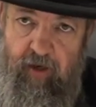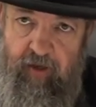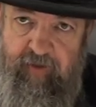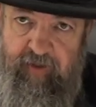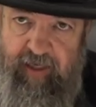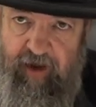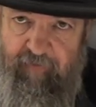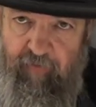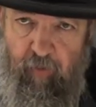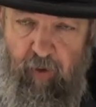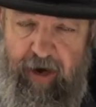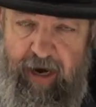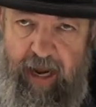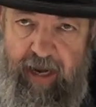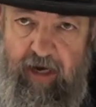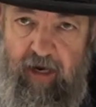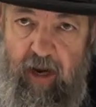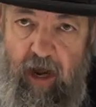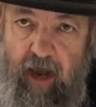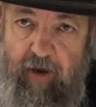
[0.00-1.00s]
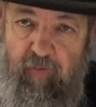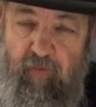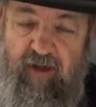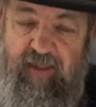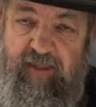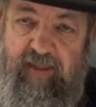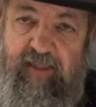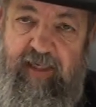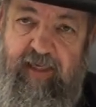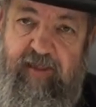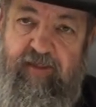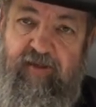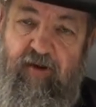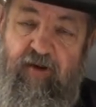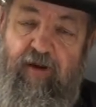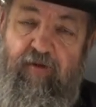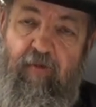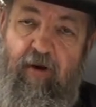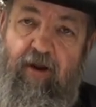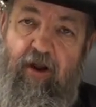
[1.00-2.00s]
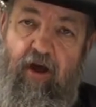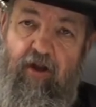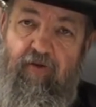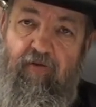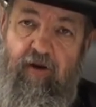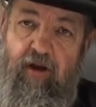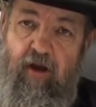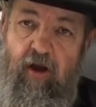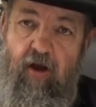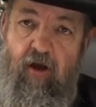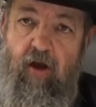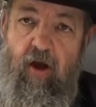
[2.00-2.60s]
718 916 3100.